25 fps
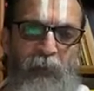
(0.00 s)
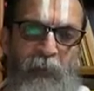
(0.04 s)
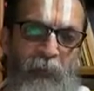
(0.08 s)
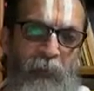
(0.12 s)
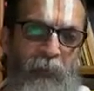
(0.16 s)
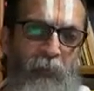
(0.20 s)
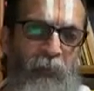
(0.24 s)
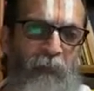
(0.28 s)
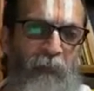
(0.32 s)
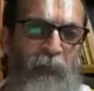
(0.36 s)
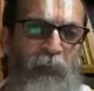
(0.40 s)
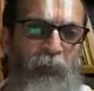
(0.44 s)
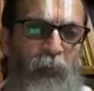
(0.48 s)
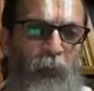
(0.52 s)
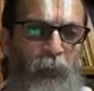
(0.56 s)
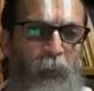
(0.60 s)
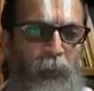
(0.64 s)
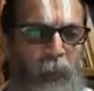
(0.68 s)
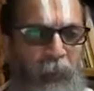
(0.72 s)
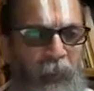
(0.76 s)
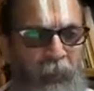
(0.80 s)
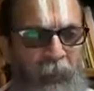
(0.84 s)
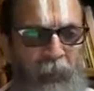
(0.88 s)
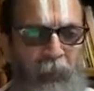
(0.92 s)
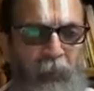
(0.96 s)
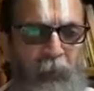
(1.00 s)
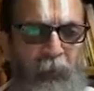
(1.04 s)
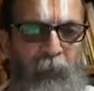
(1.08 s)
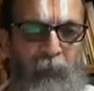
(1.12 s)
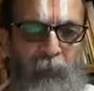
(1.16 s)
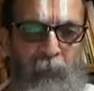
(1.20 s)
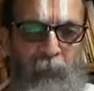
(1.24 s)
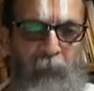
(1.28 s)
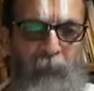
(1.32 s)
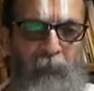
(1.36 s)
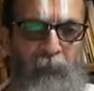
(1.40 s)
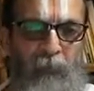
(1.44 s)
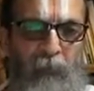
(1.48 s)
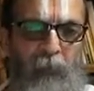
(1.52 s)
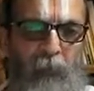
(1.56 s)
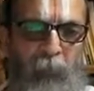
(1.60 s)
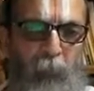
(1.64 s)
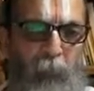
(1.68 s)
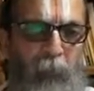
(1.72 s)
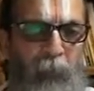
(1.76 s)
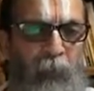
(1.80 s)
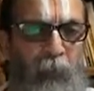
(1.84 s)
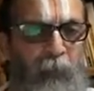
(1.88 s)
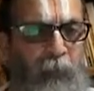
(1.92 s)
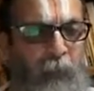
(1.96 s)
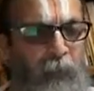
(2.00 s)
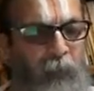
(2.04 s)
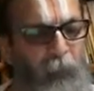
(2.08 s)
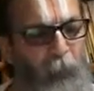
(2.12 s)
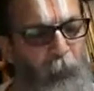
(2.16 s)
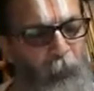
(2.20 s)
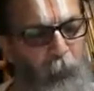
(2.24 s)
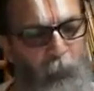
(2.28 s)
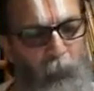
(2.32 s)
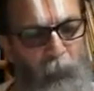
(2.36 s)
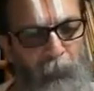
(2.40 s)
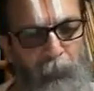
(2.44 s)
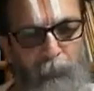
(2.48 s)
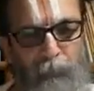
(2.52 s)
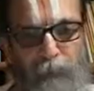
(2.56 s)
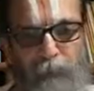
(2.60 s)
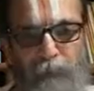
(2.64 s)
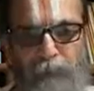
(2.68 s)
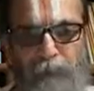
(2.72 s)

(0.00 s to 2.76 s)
conceived is very different between spirit and Ishvara.